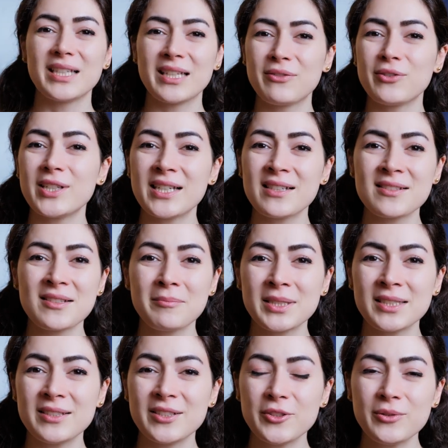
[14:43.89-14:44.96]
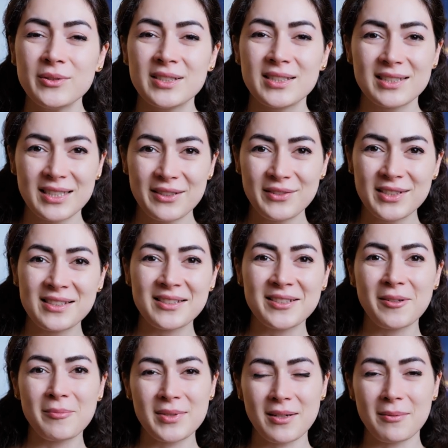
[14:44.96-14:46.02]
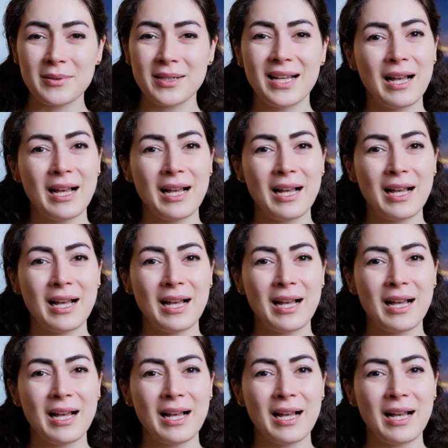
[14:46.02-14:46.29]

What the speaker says: If you learned something new, give this a thumbs up